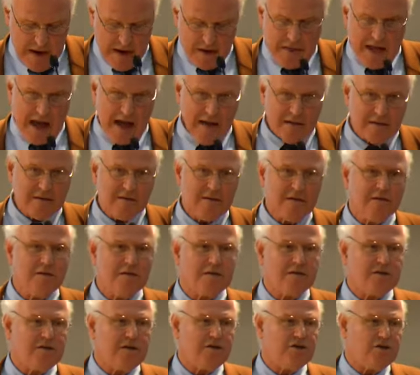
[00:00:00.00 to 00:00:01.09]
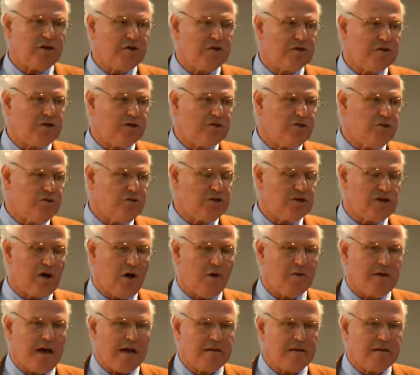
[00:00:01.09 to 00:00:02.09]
And that decision to do so,